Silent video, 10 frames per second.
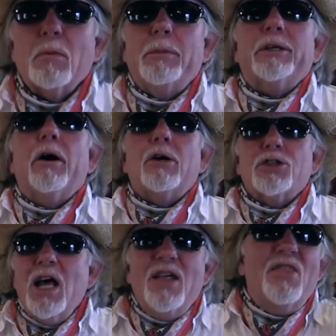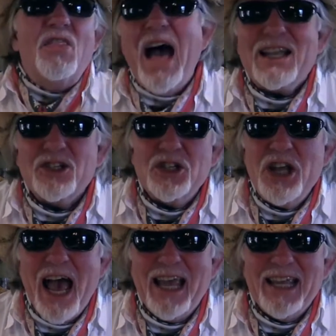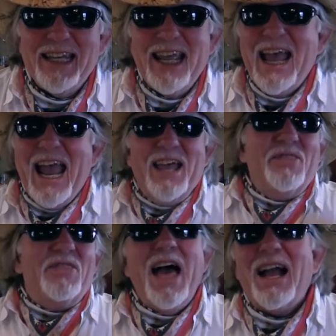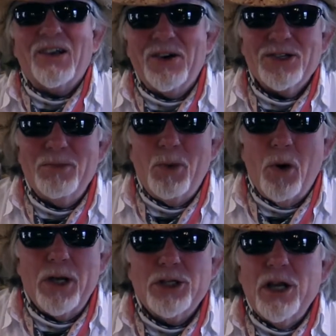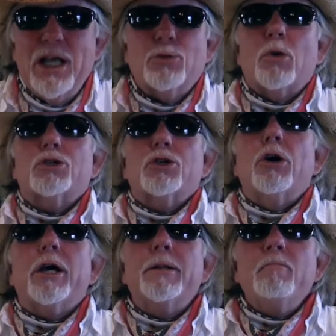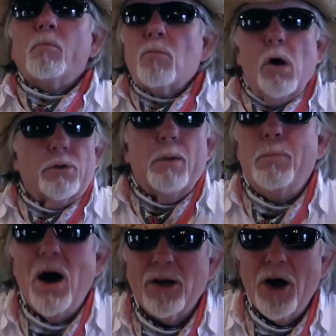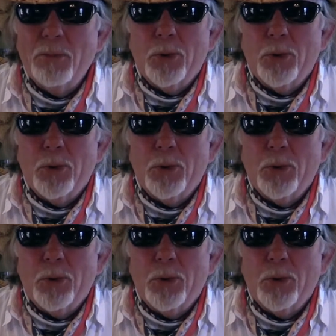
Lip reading: because that's Italian, and that, girls and boys, is what's cooking on the Pungo